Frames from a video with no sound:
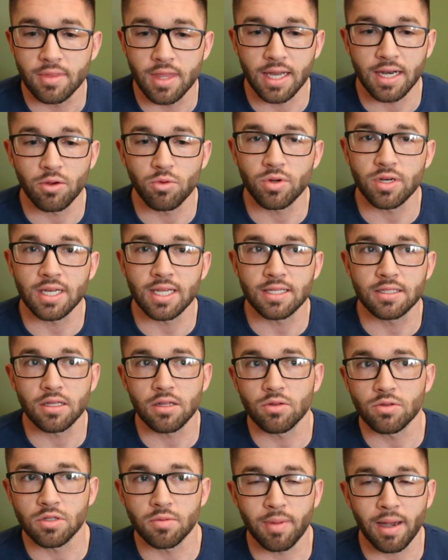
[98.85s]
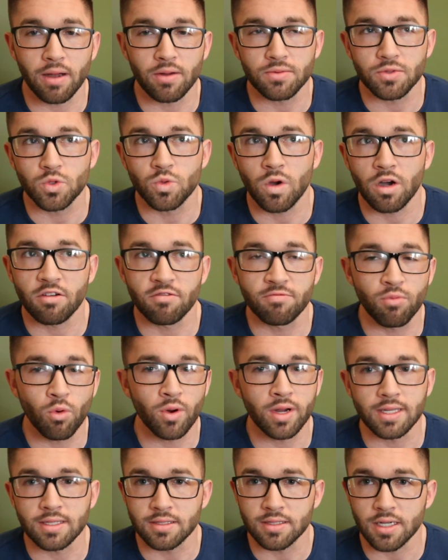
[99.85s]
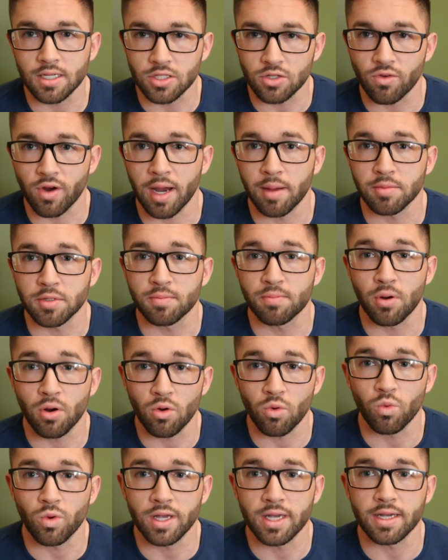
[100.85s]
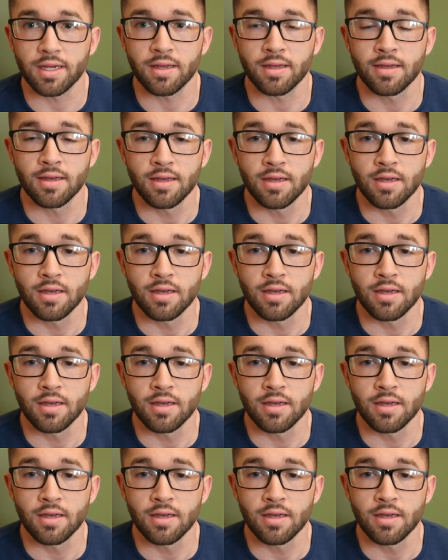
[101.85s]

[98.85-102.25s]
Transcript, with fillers: then it would need to lose about 12.6 grams per week.